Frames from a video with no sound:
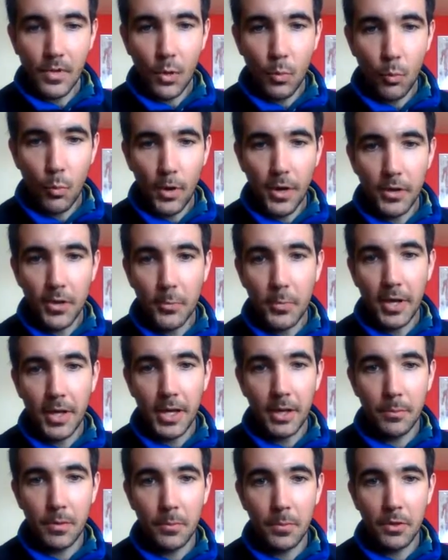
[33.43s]
where the
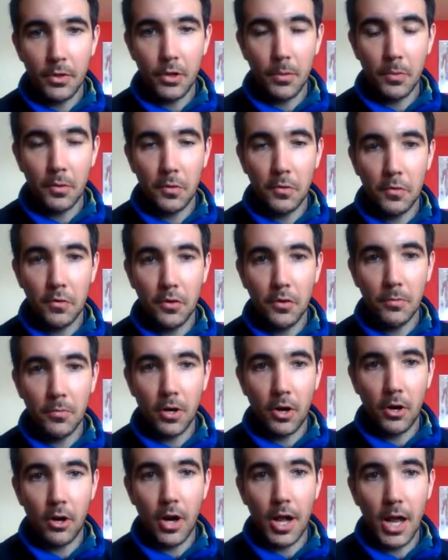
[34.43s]
pain may be coming from
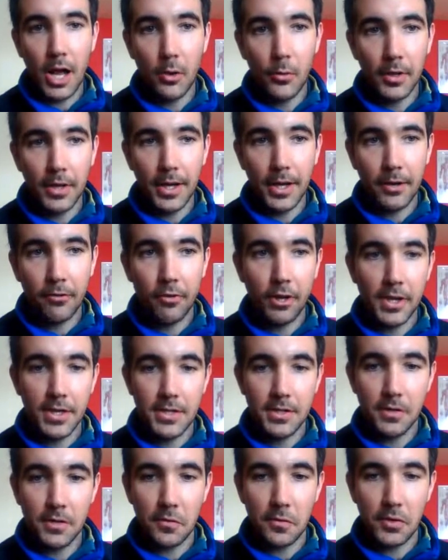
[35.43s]
or how it can arise
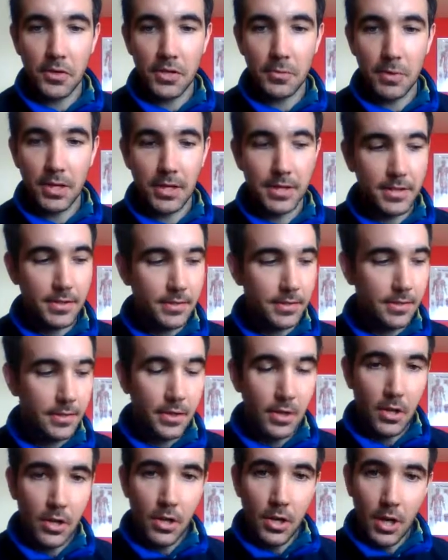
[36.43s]
in the first place.
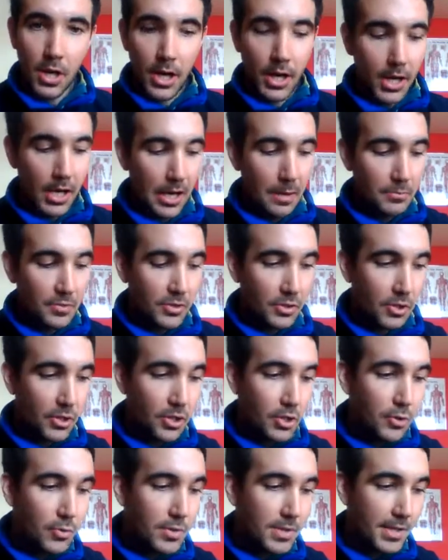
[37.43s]
I'm just going to
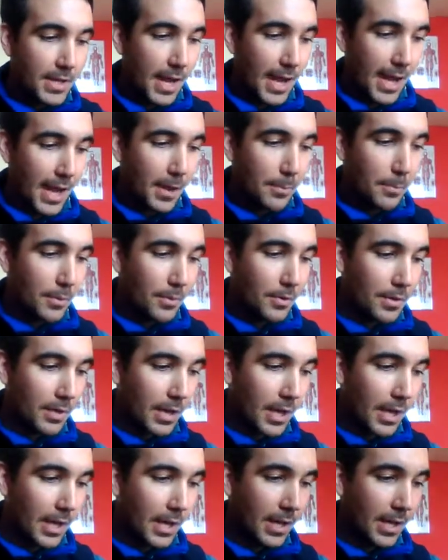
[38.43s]
use an app
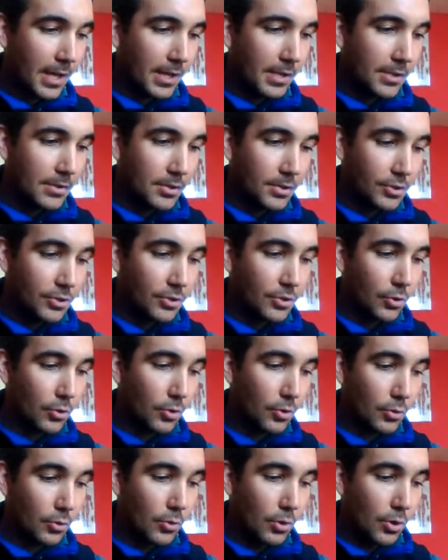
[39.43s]
to
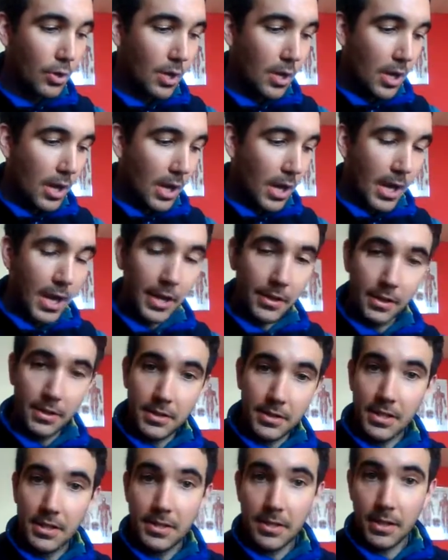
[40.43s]
show the
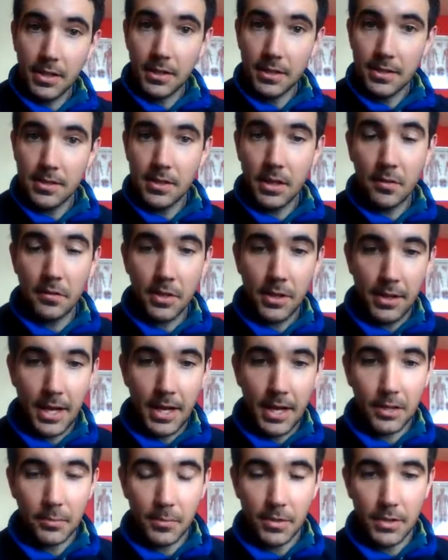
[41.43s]
details of the
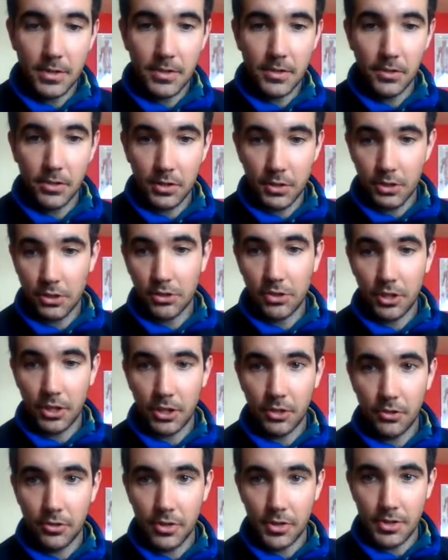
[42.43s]
anatomy so you can try and
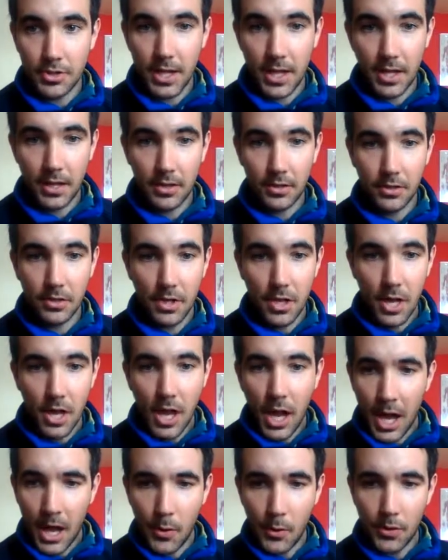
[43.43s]
understand
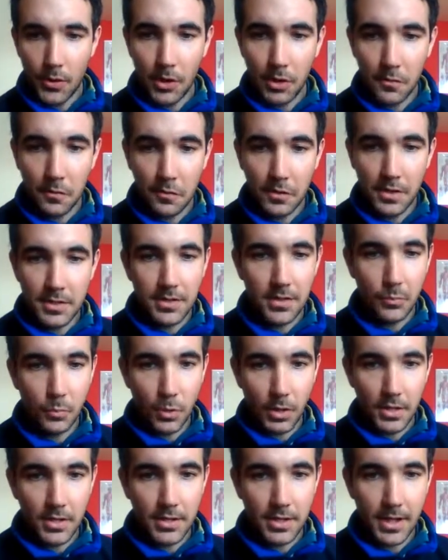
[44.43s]
how it all fits and
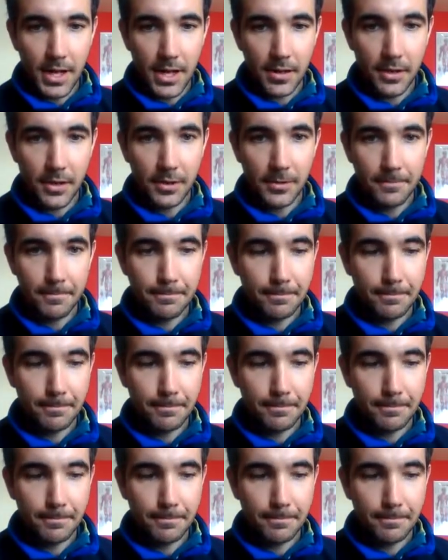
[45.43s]
works together.